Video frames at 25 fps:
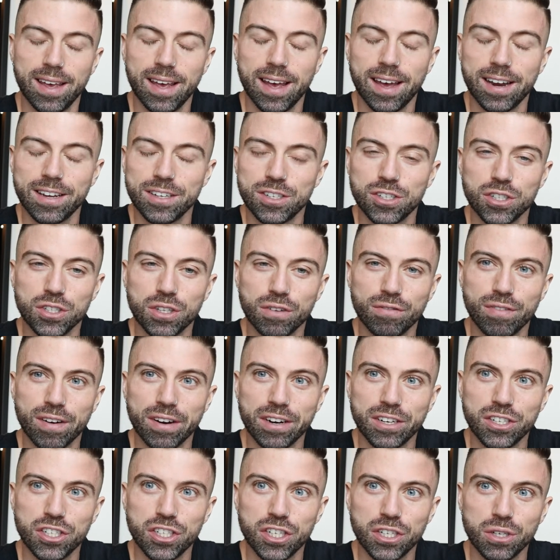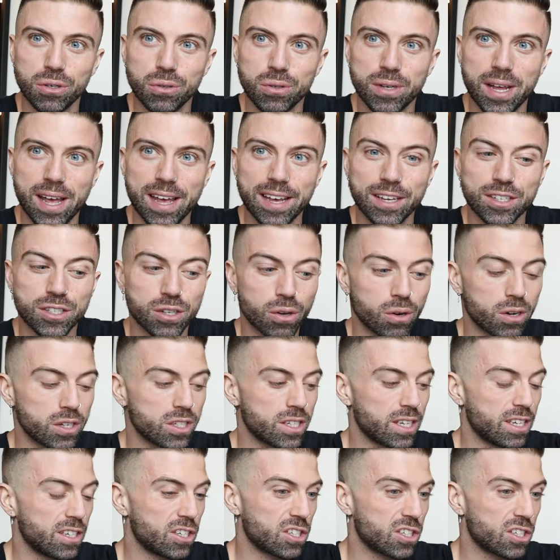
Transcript: And it's just a very chill day. So honestly,